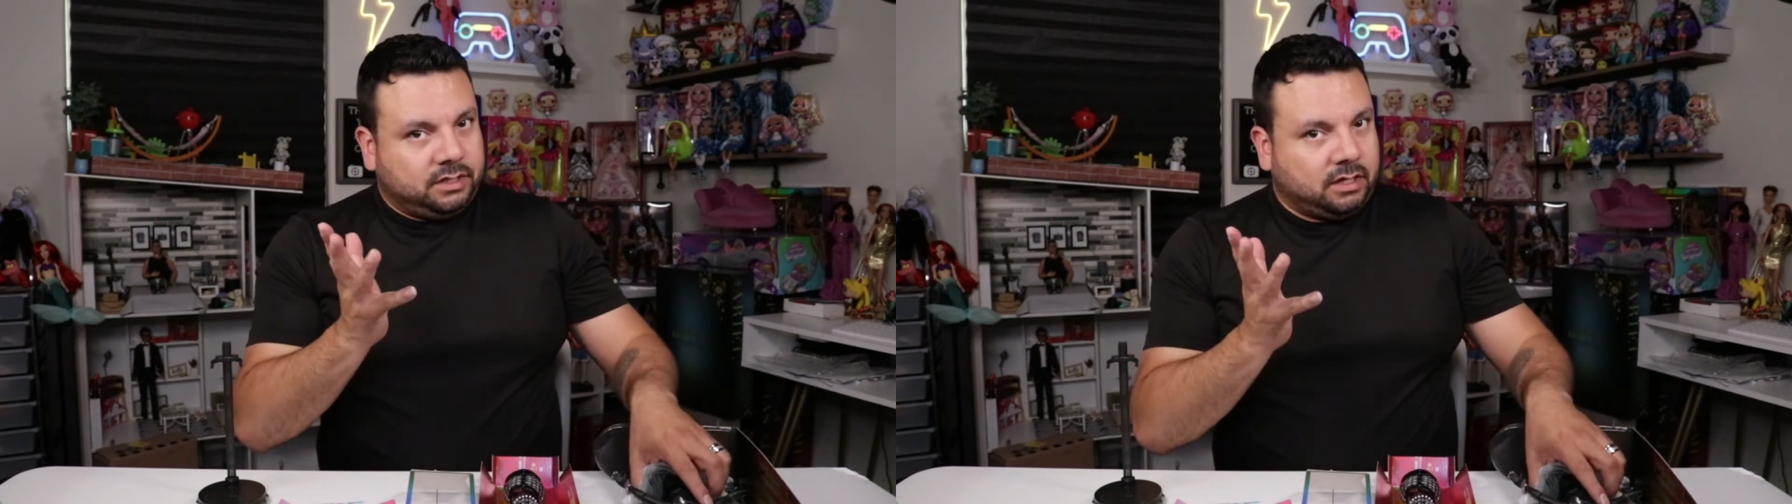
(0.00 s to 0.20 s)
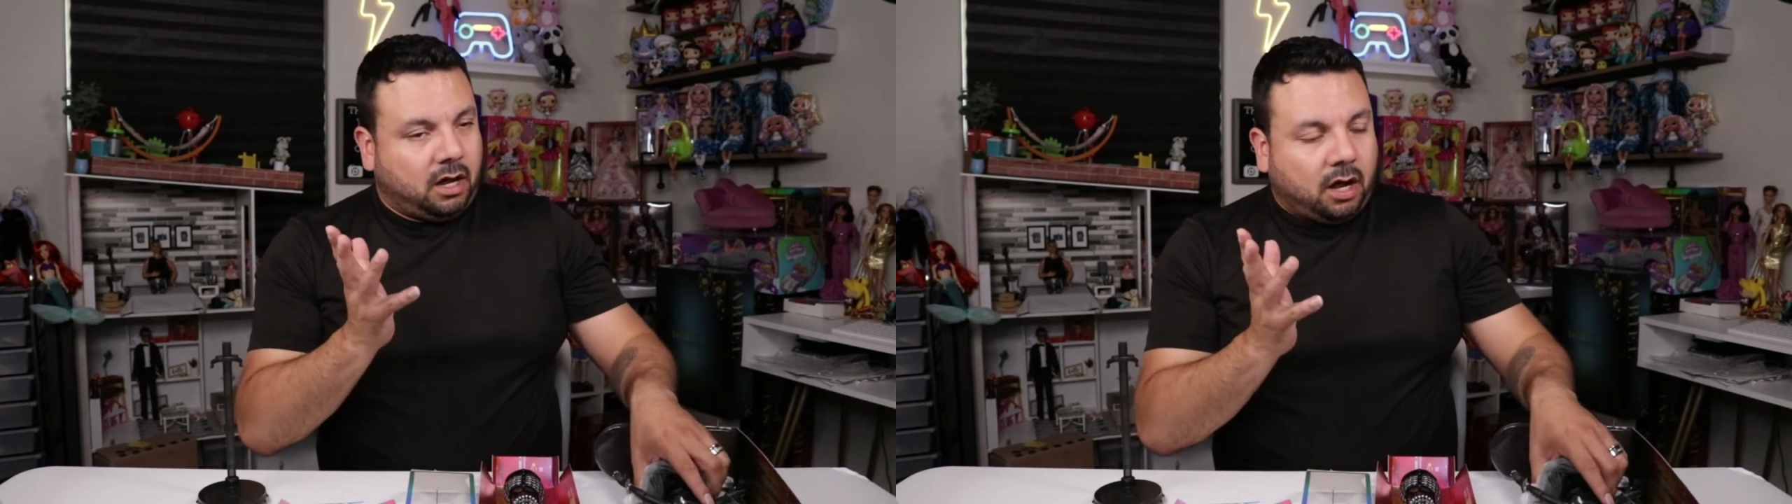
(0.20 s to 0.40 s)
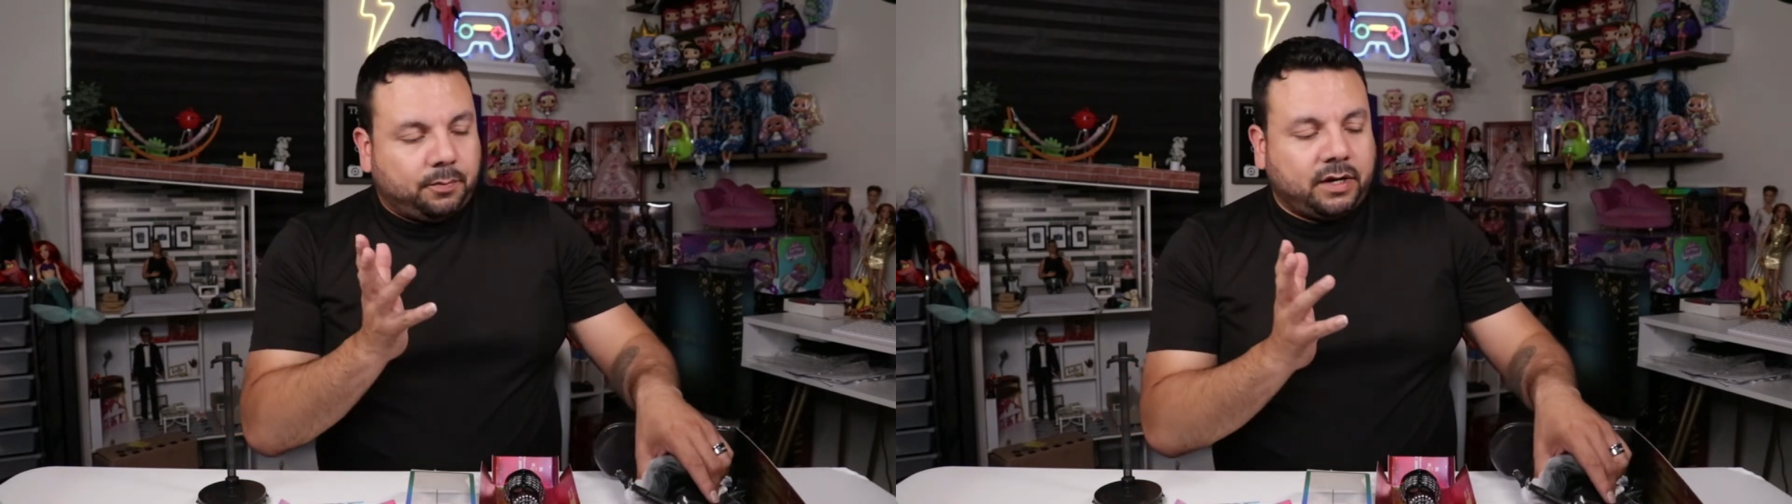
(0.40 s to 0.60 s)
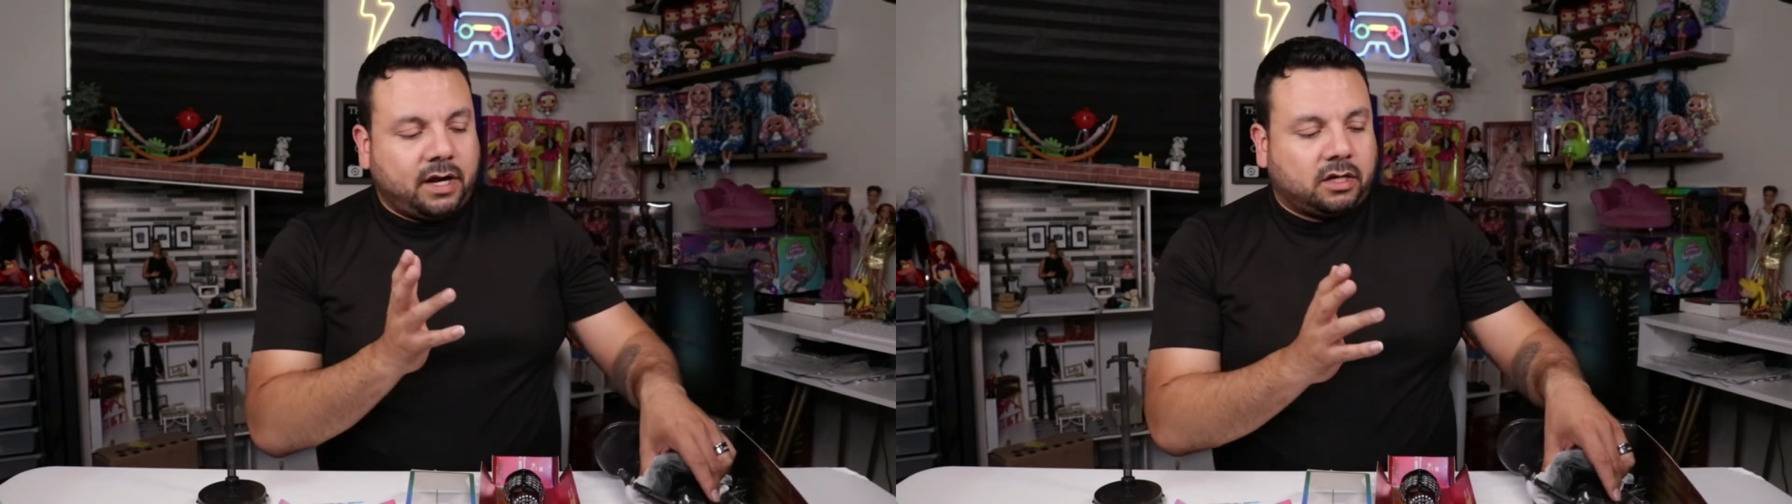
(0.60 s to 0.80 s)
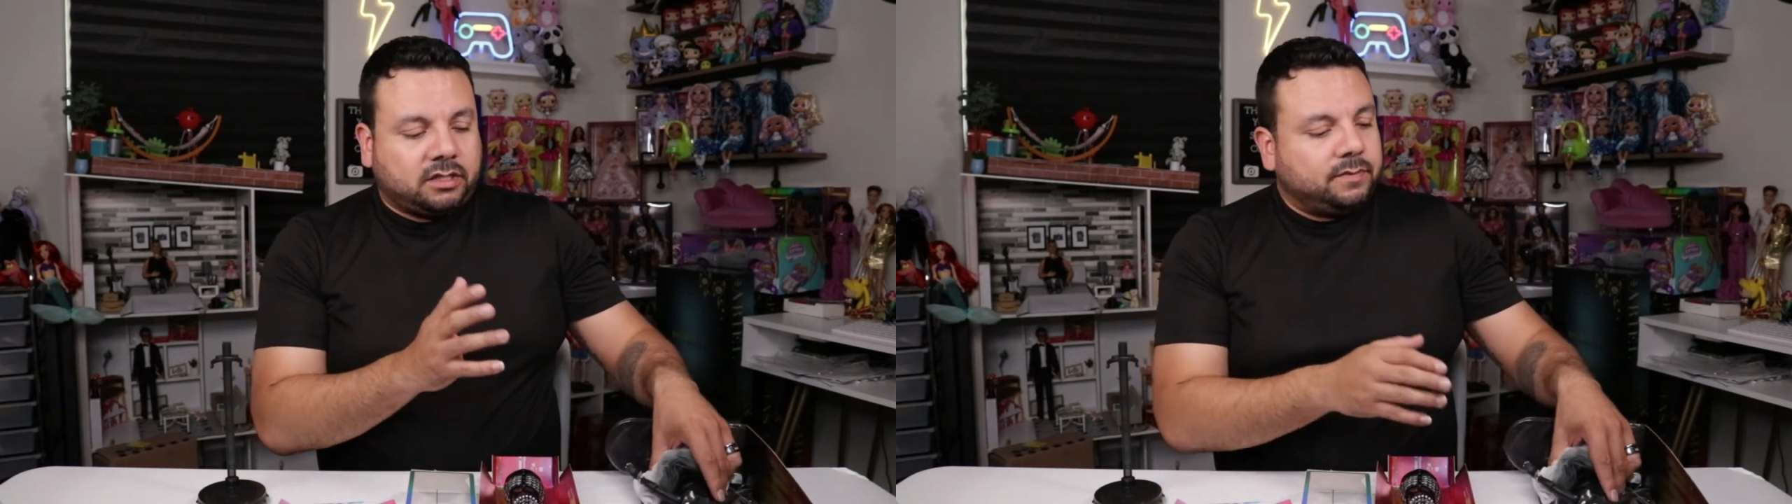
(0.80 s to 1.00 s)
is
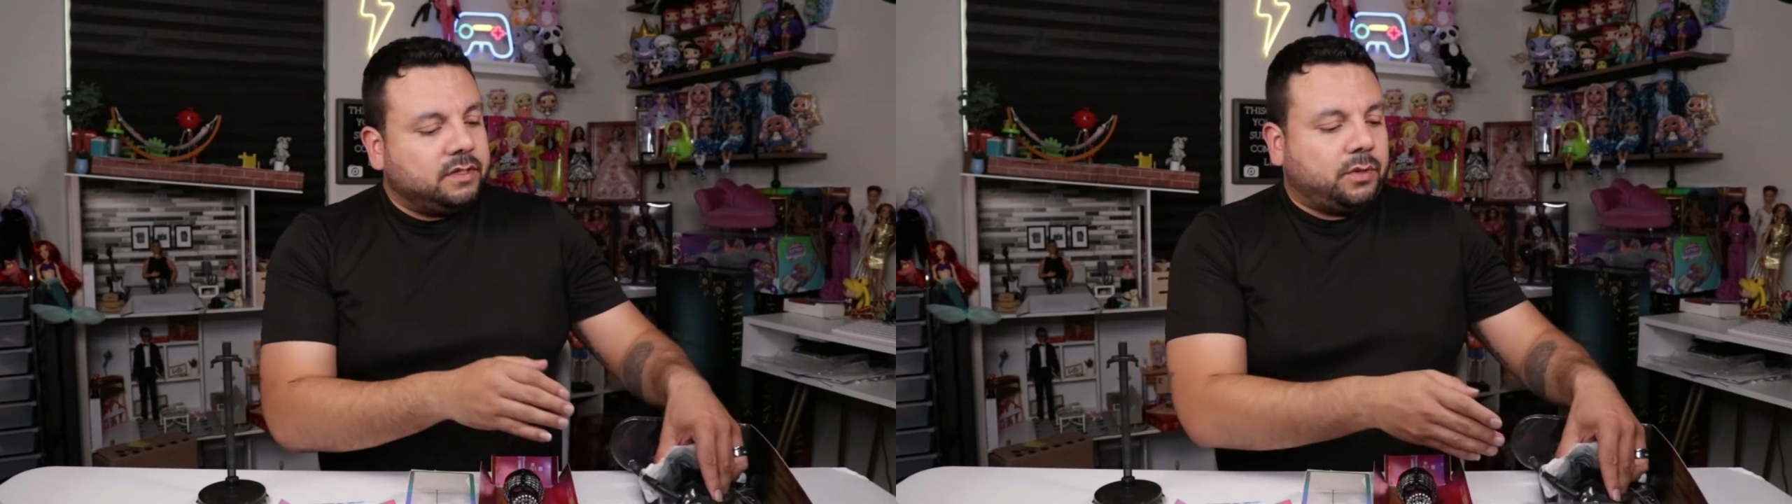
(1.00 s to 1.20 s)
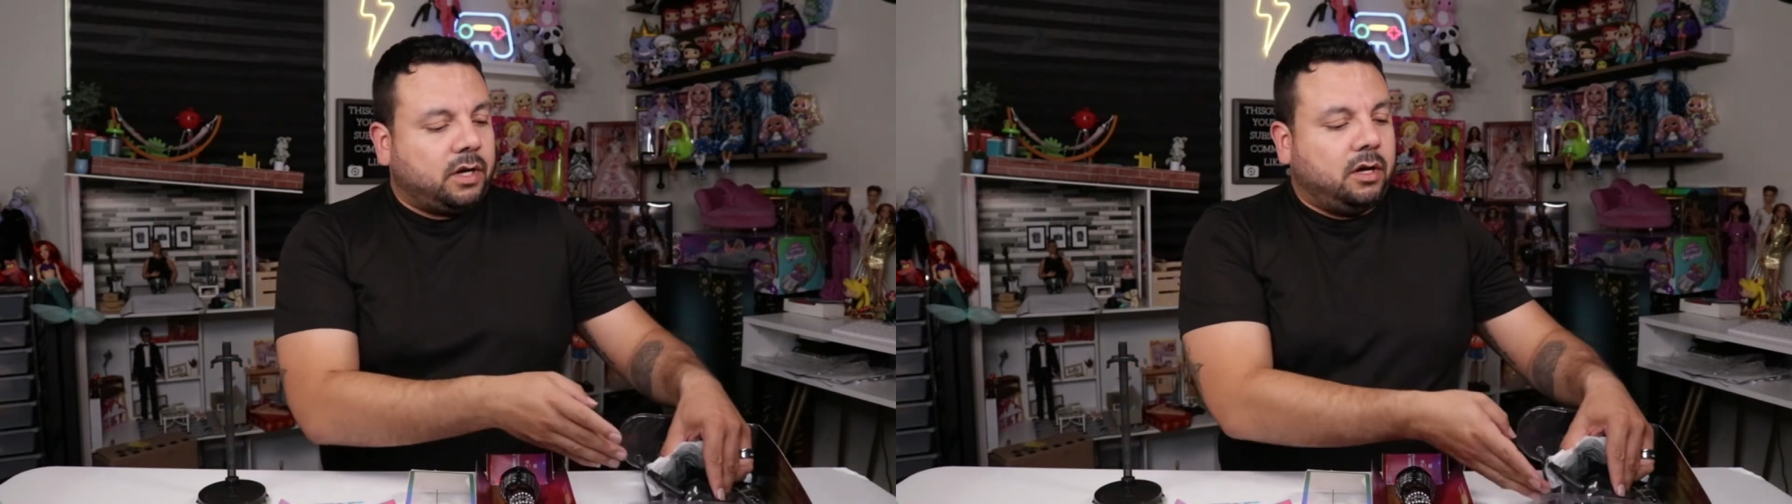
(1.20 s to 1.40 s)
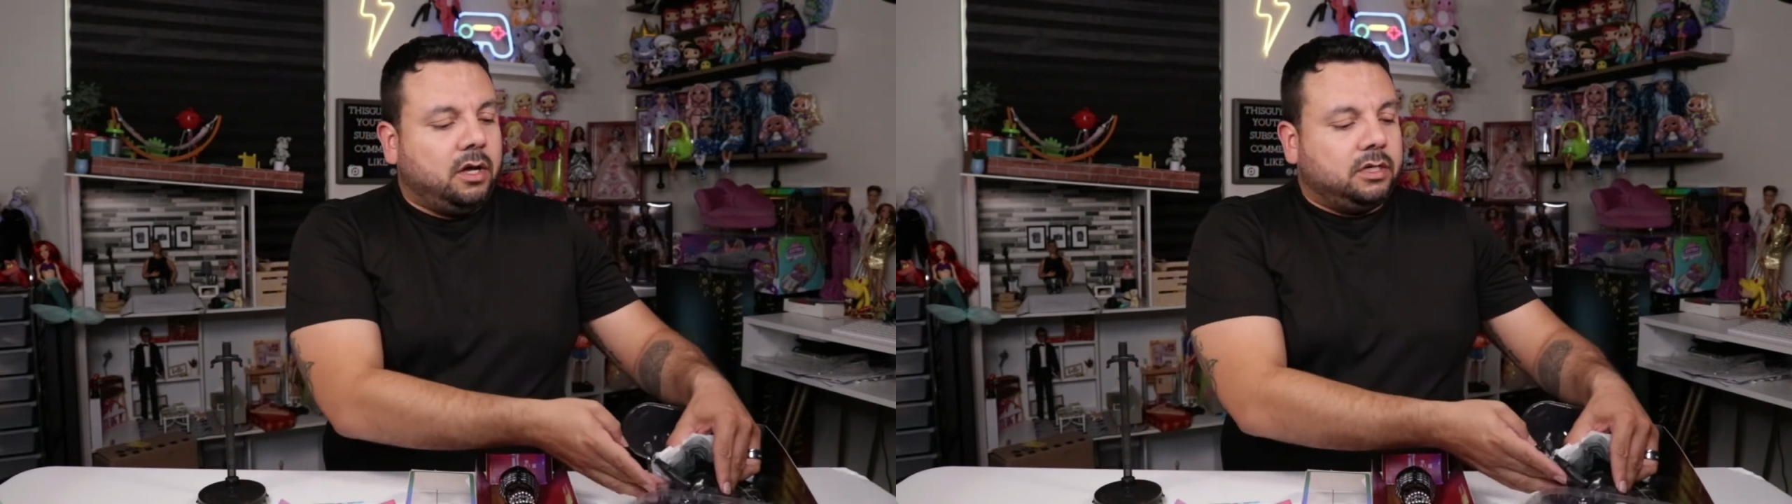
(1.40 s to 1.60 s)
pretty awesome as well.